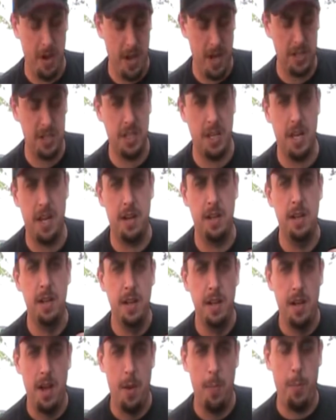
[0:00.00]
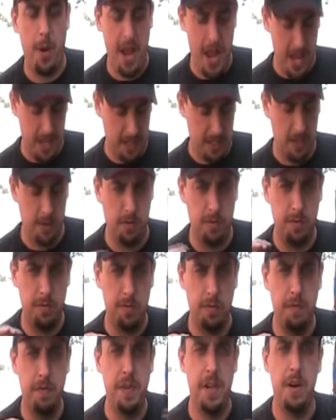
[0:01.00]
I actually got a, a pack that'll
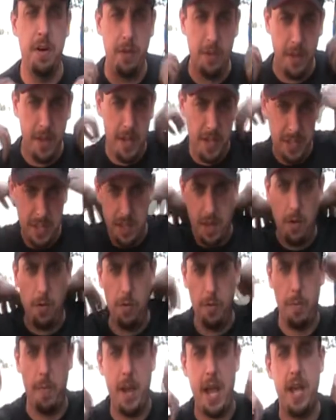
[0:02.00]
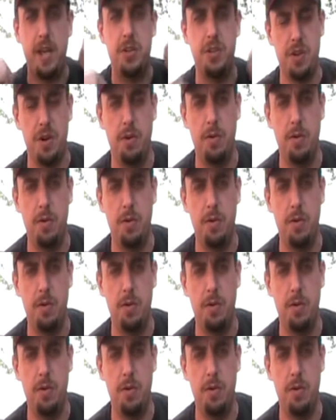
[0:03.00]
fit on this and on the back